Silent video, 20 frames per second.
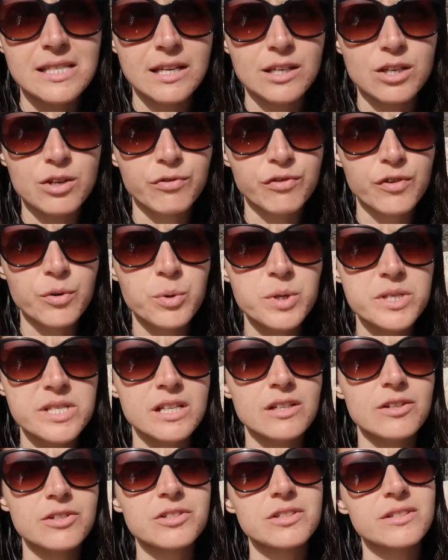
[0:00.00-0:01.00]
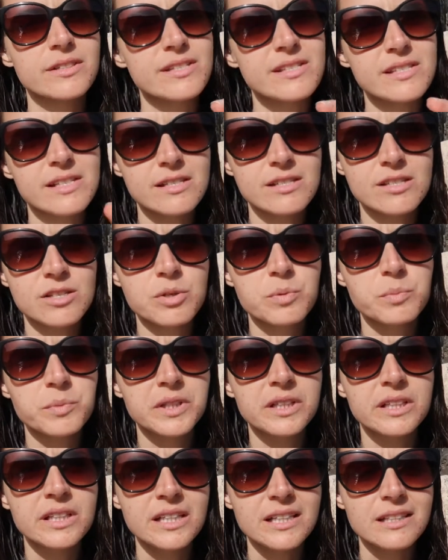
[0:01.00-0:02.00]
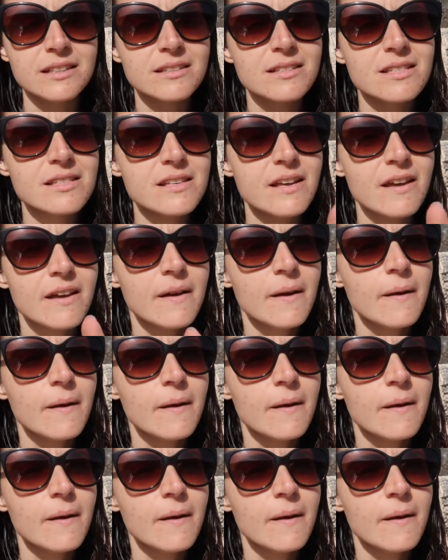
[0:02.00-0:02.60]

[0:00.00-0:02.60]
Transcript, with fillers: Like you focus a lot on the six human needs.